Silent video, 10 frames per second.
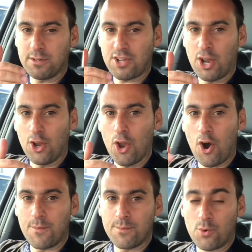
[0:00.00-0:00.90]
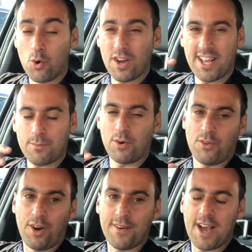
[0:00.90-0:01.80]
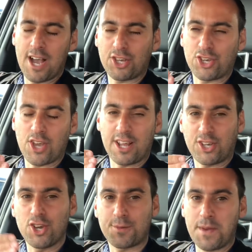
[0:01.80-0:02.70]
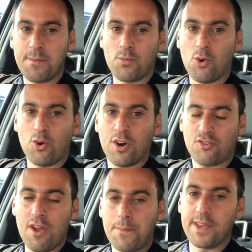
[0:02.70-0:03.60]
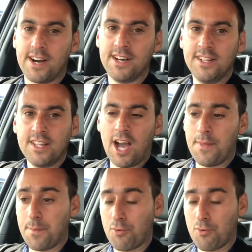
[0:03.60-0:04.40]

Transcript: It feels a lot more, well, not a good bit more grippier,